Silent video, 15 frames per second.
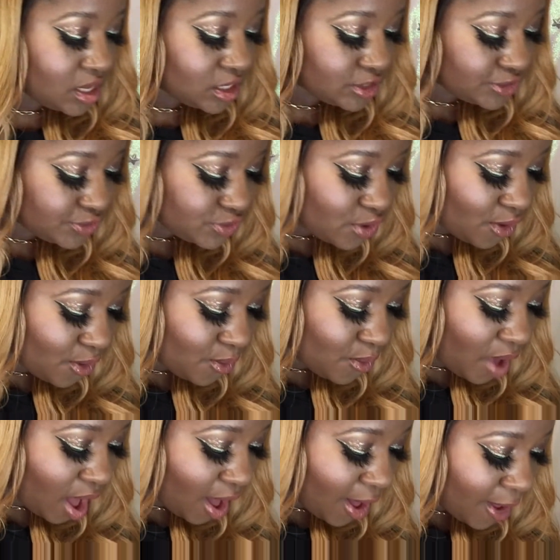So
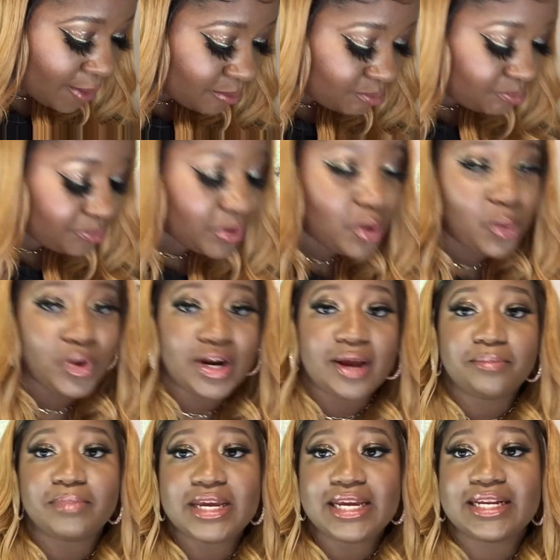what I
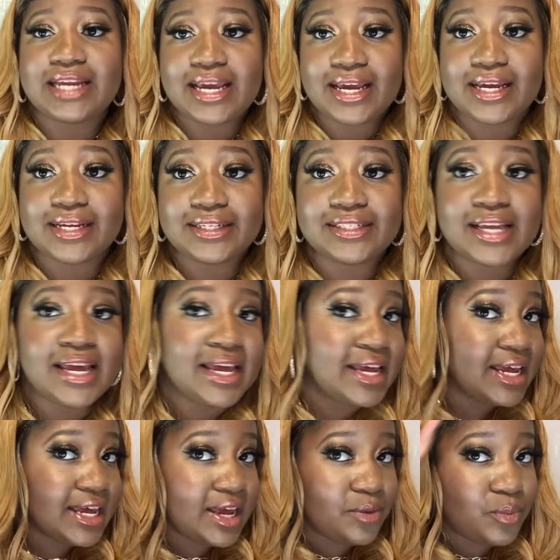mean is
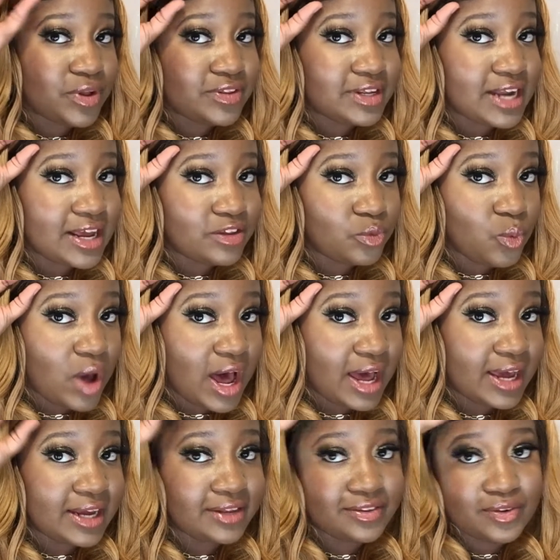it wasn't as
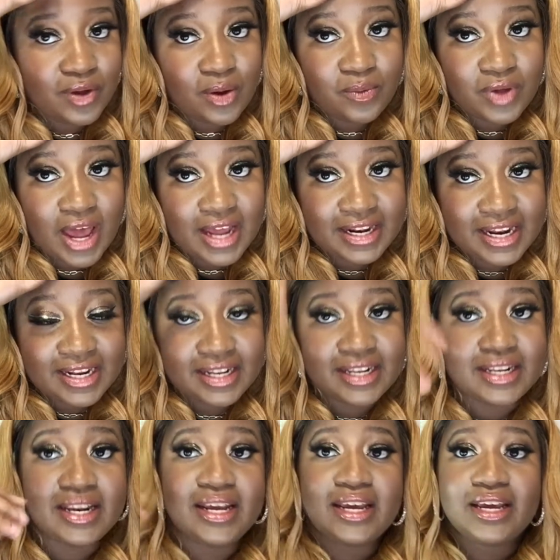wide, so I
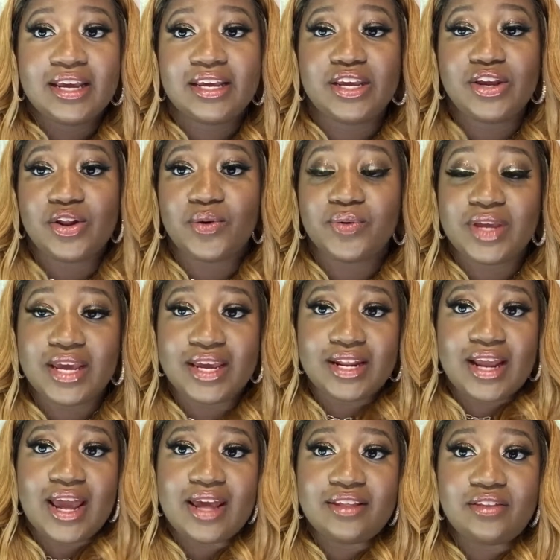didn't, you know, get
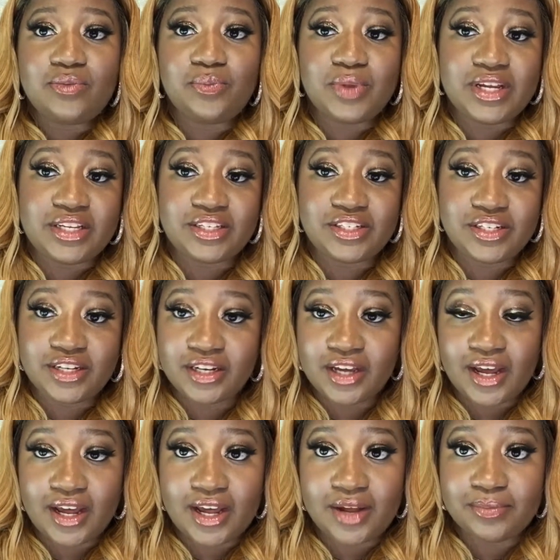as much
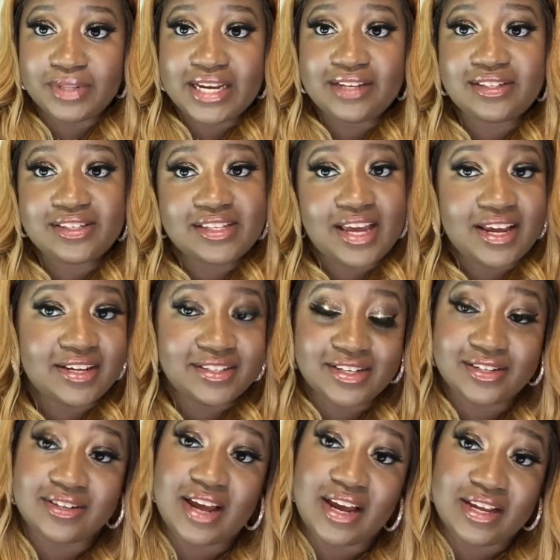laces edge
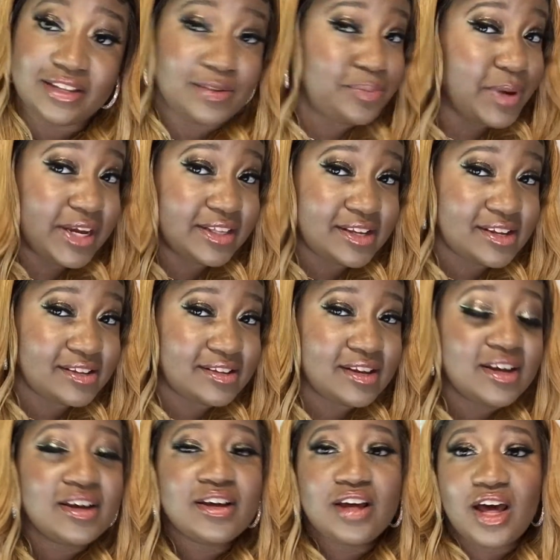as I expected
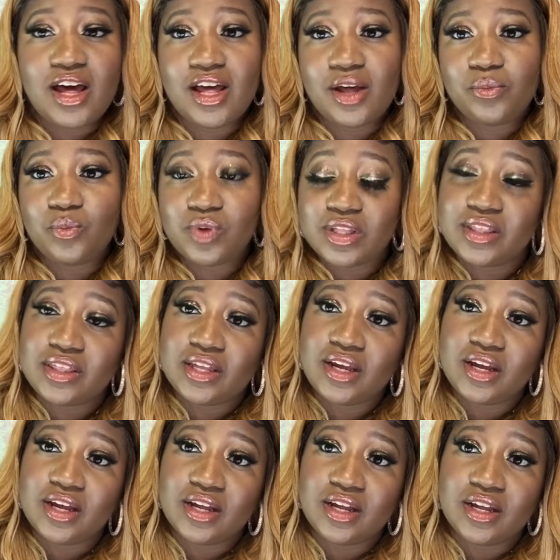with
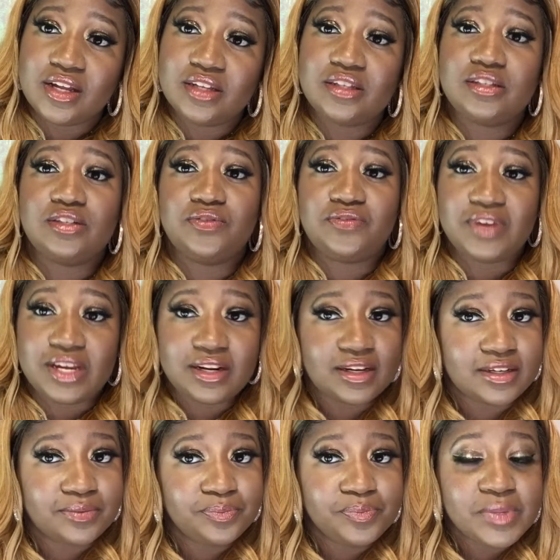Sephina.